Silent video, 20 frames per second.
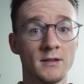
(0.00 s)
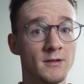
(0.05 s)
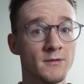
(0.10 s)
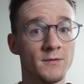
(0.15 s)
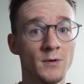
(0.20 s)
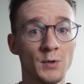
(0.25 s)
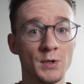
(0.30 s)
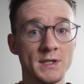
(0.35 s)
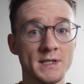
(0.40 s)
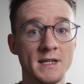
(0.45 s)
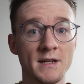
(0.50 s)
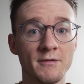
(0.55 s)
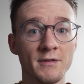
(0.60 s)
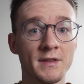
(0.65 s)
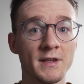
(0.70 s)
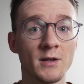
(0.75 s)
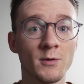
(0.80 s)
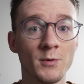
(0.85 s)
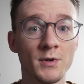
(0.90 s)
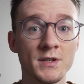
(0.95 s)
Focus and
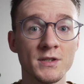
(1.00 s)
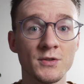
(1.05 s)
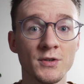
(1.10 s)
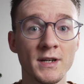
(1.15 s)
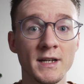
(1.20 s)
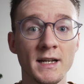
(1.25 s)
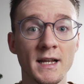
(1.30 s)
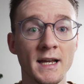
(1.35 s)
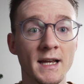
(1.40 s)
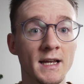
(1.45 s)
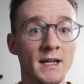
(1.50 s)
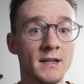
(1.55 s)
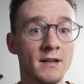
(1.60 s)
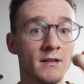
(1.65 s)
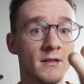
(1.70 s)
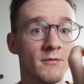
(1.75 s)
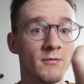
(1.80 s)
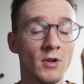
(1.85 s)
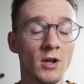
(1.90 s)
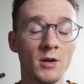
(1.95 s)
everything works great, and
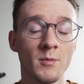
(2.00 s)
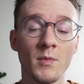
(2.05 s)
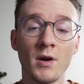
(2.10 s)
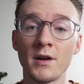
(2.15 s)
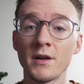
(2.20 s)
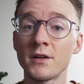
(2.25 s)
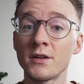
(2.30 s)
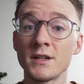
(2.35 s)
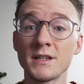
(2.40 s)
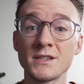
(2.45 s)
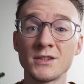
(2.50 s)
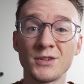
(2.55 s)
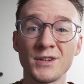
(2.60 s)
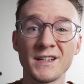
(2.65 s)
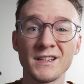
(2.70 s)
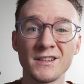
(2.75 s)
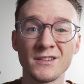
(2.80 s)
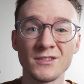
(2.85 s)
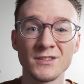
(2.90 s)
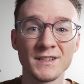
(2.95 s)
the vlog monitor is a
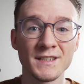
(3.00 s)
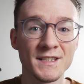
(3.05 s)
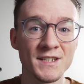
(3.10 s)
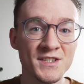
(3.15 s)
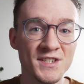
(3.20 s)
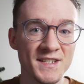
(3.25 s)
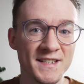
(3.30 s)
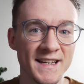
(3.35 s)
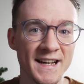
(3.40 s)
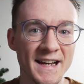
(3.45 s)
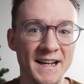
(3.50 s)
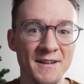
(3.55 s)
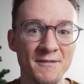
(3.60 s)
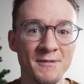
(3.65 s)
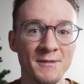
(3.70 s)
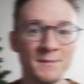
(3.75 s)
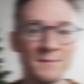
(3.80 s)
great little addition to have.